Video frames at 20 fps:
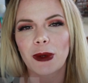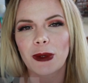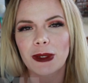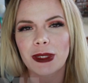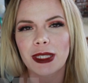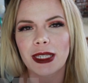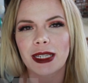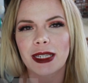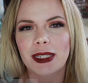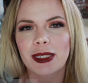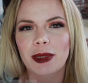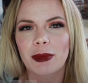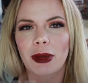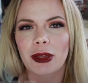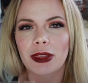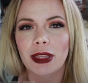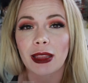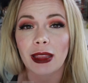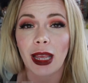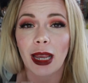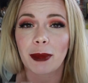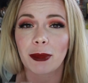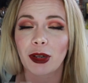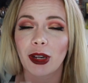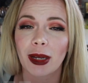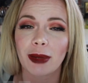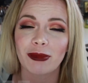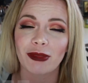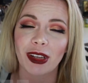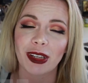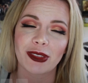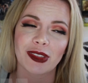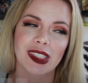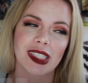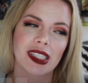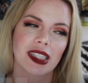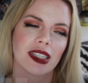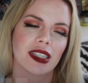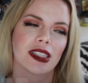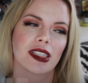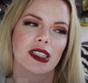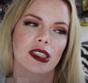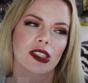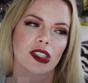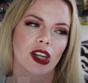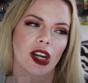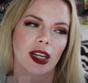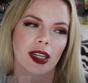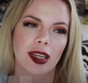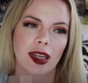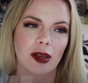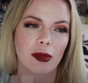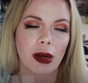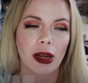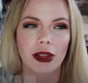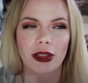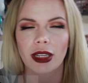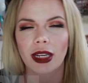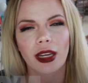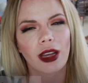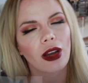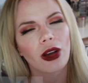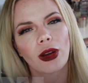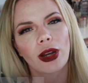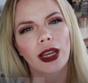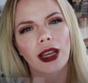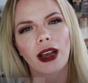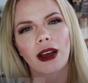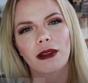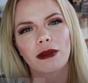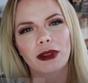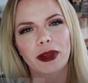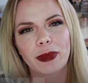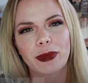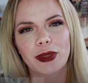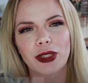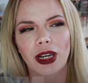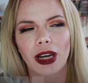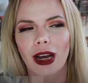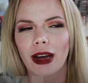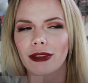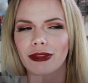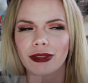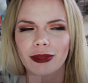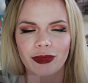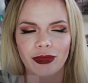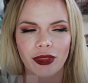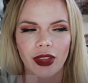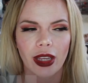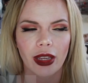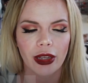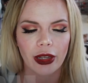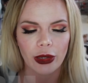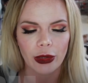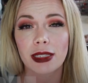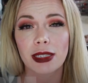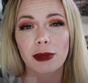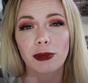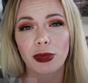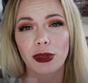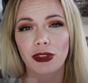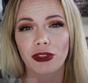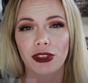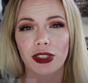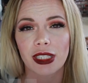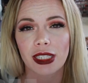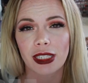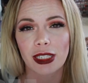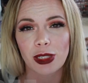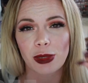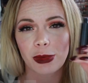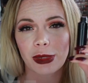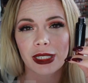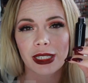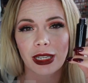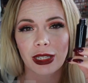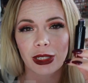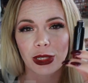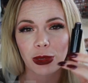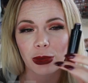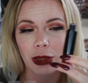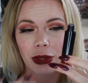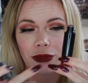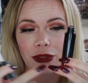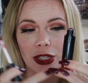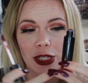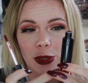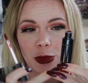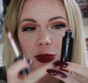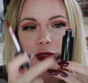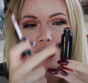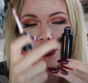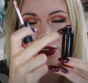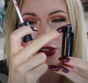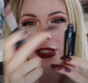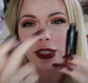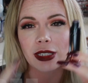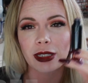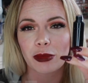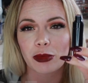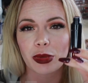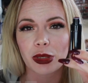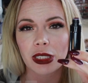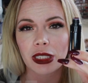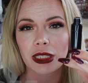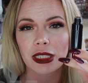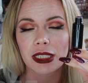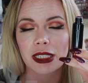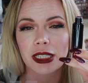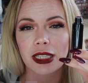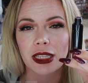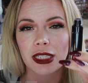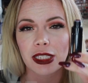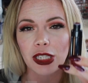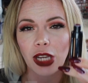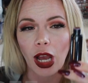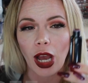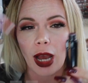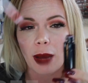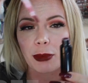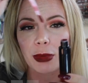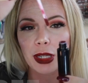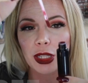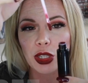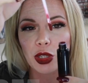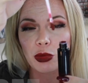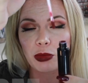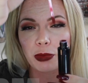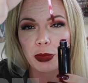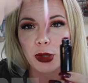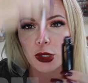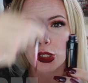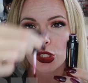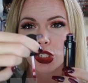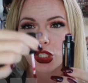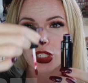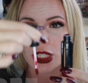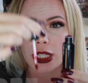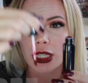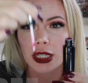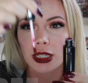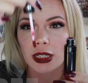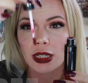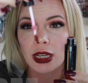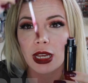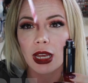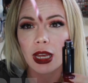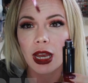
post things about the Lime Crime Velvetines talking about like, oh, I got ripped off. Simple physics would tell you if this was filled completely to the top and you pushed in